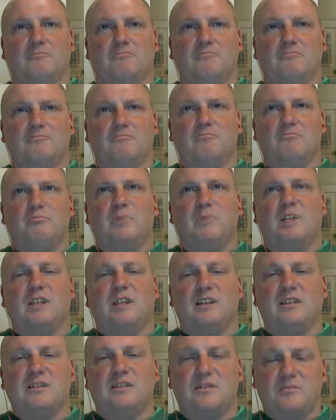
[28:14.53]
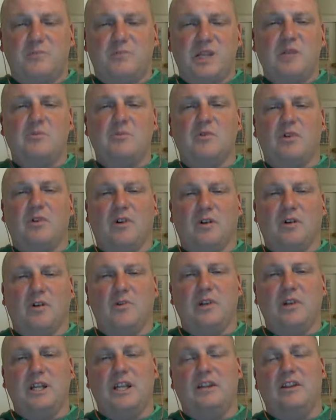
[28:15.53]
Because people are
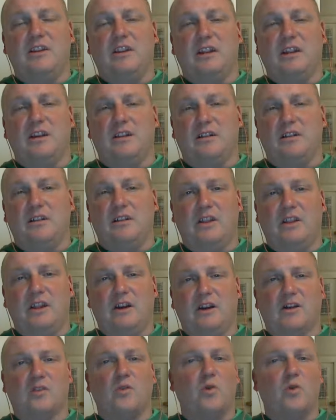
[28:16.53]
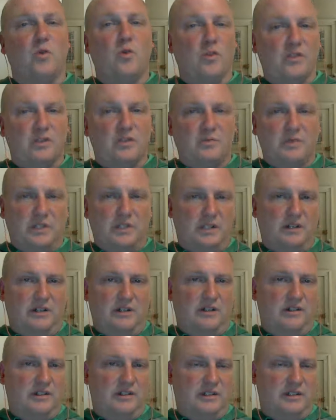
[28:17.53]
putting their course
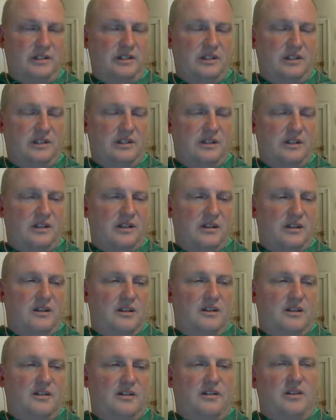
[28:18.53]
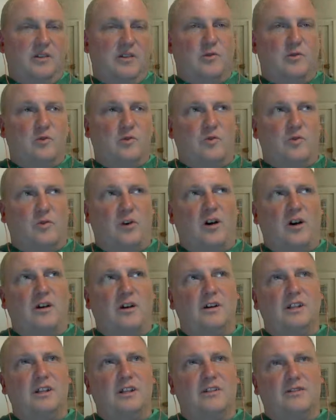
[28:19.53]
materials, the
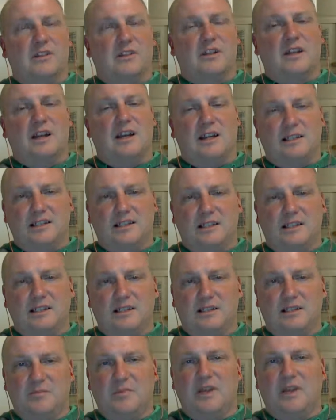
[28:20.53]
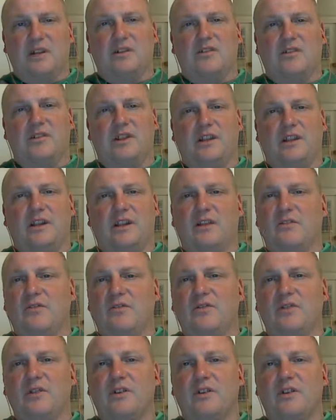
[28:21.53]
quality of the content is better than if
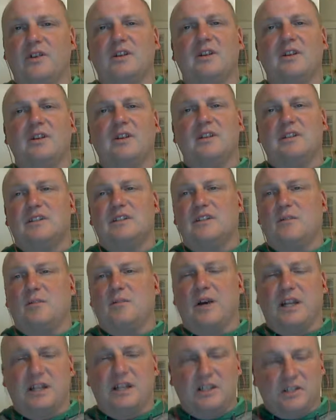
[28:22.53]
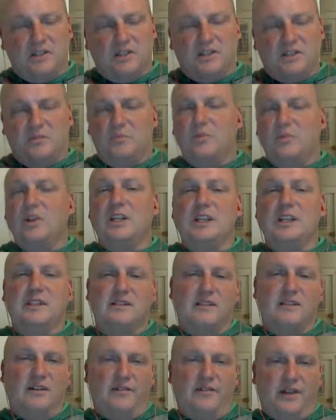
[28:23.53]
somebody's just putting
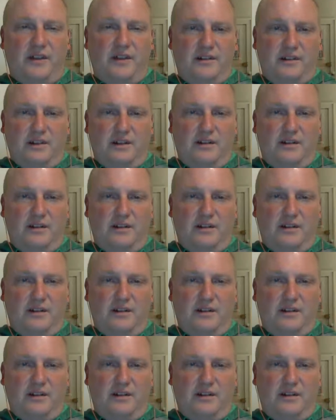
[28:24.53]
stuff out there.